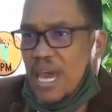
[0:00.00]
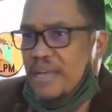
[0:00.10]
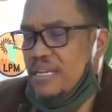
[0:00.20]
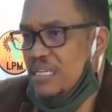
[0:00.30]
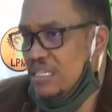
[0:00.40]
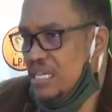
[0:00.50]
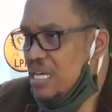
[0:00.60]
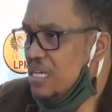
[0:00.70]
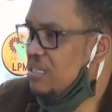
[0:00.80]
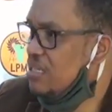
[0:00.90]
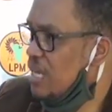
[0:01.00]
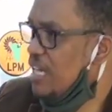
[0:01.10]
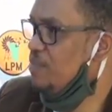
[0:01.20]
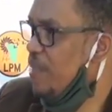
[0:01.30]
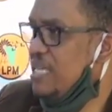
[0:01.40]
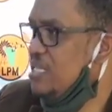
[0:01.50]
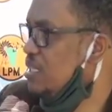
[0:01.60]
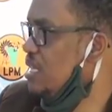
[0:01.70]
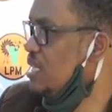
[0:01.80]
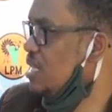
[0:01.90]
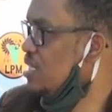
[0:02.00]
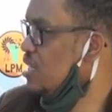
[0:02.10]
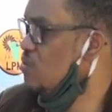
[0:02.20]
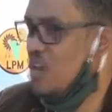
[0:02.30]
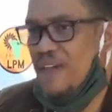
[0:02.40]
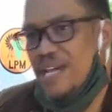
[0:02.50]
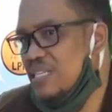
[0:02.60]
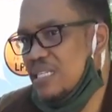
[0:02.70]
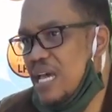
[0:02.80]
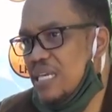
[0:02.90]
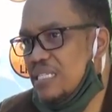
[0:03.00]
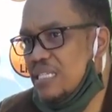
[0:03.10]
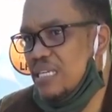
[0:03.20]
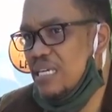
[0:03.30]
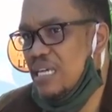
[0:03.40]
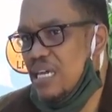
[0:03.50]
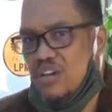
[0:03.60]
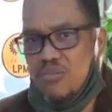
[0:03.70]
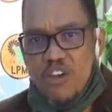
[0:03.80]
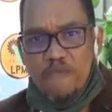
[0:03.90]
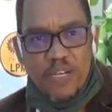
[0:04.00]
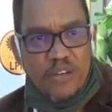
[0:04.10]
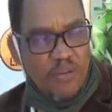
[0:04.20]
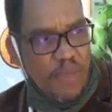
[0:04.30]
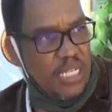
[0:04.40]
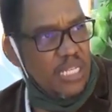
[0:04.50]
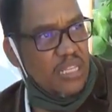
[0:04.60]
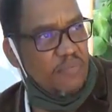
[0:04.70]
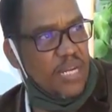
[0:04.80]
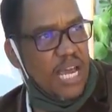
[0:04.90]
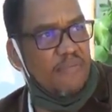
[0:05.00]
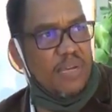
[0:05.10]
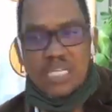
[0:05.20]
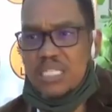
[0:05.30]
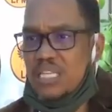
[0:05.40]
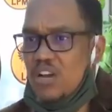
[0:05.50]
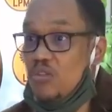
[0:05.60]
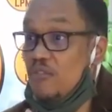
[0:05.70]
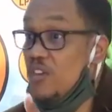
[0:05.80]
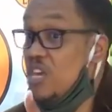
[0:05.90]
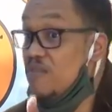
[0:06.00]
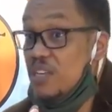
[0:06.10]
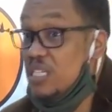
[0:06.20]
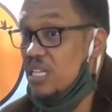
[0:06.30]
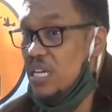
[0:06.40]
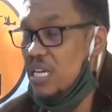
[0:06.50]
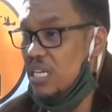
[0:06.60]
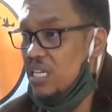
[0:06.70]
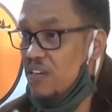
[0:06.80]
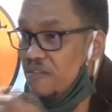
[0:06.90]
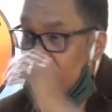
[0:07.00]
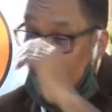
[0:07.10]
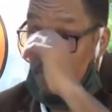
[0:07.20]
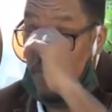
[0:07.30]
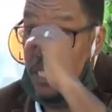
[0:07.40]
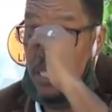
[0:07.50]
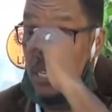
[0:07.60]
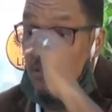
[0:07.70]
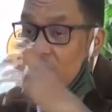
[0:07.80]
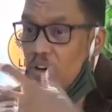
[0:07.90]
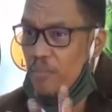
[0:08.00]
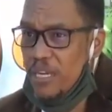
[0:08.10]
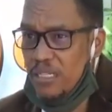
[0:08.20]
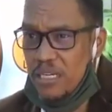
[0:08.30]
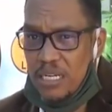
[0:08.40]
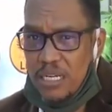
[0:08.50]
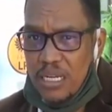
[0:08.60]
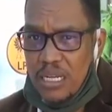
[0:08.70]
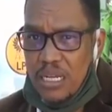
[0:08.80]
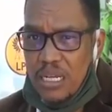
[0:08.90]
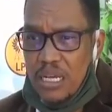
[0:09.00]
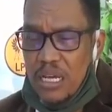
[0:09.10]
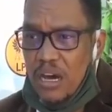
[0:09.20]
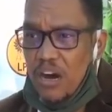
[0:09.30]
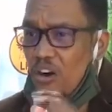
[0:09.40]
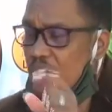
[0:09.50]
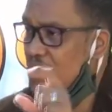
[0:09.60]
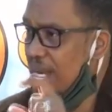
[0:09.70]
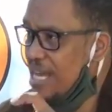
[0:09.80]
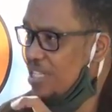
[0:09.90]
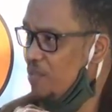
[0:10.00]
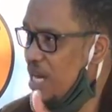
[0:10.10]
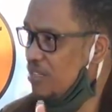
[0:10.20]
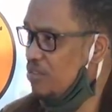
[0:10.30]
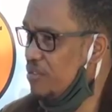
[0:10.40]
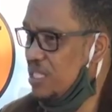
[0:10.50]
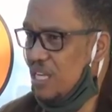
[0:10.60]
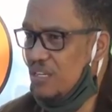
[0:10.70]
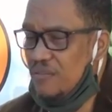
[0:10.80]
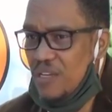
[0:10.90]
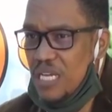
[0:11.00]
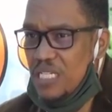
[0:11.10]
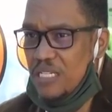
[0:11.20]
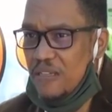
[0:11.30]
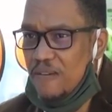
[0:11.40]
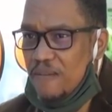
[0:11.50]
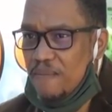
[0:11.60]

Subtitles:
And indeed, that basic decency we have exercised. We have been commending the Prime Minister. We have even given the President commentary on the last part of his State of the Nation.